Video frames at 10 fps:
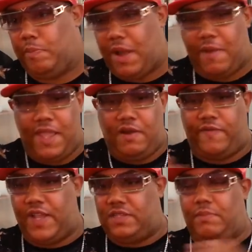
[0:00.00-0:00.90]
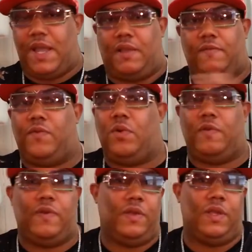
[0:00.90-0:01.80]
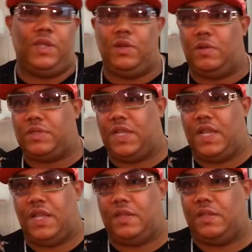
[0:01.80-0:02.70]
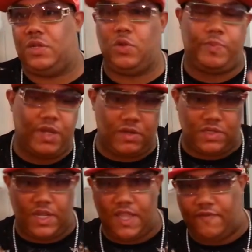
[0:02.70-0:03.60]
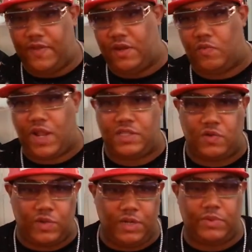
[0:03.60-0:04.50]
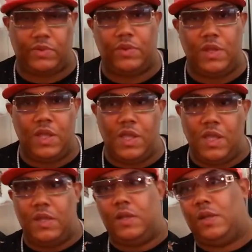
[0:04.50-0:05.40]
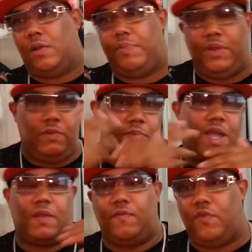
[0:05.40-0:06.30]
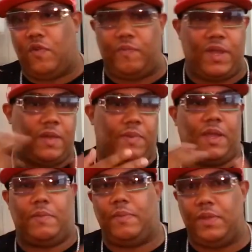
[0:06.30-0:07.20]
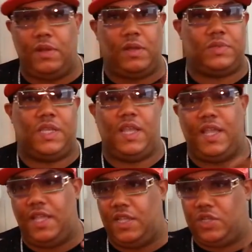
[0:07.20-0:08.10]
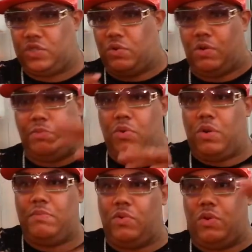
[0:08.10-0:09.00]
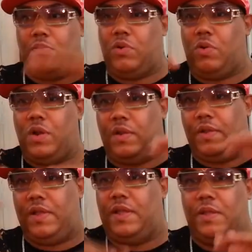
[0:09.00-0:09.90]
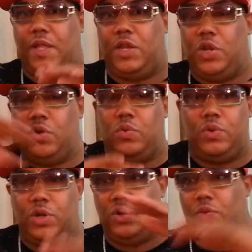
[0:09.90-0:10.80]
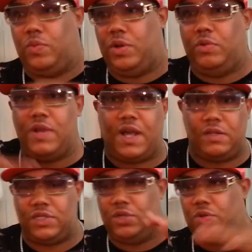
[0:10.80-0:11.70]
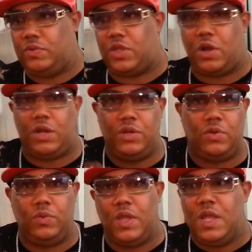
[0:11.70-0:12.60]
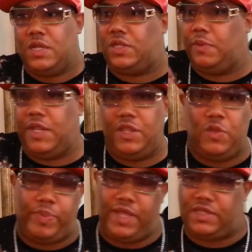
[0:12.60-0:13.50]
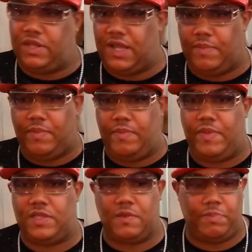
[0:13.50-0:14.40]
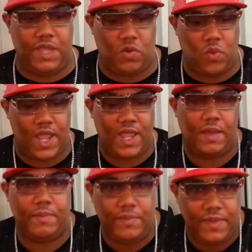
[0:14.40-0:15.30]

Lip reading: by interfacing back and forth. You know what I'm saying? The two pillars, the left and the right cerebral. Computing back and forth. You know what I'm saying? And you just grow more and more and more. New knowledge, new thought, and then you piece it up. It's a big web.